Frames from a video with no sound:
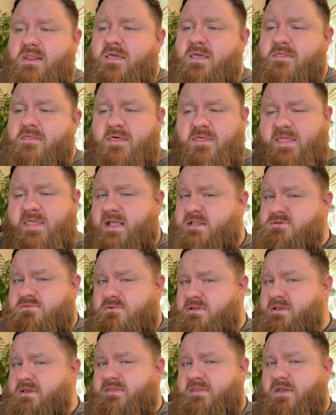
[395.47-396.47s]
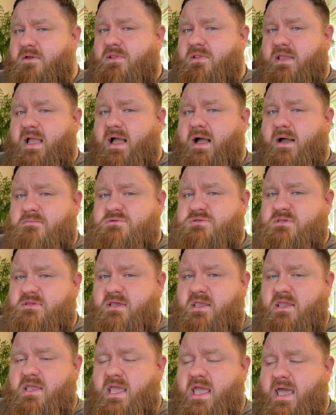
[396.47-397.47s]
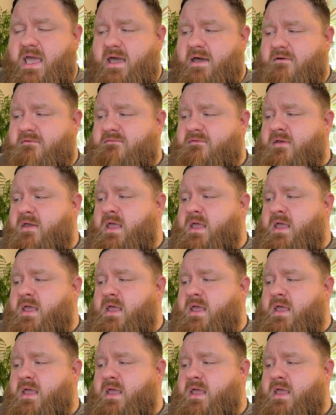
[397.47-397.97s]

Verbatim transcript: that that's really the only option that you have,